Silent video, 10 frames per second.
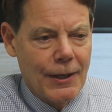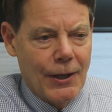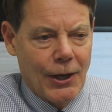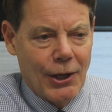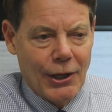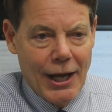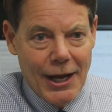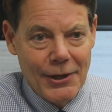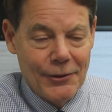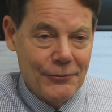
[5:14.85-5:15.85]
a
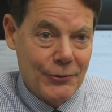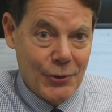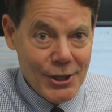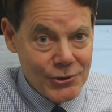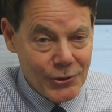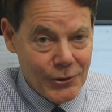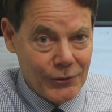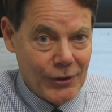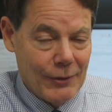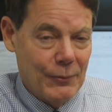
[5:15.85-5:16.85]
lot of
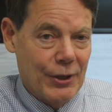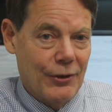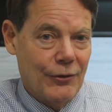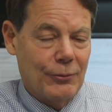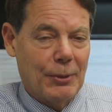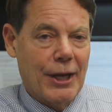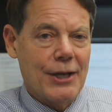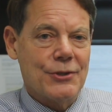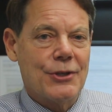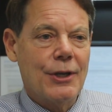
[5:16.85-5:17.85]
creatures have been
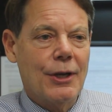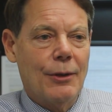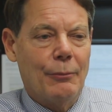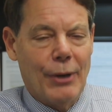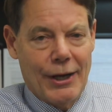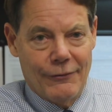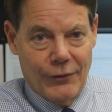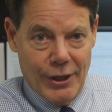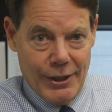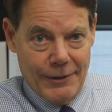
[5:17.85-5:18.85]
displaced by
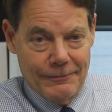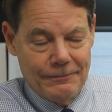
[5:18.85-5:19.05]
flooding.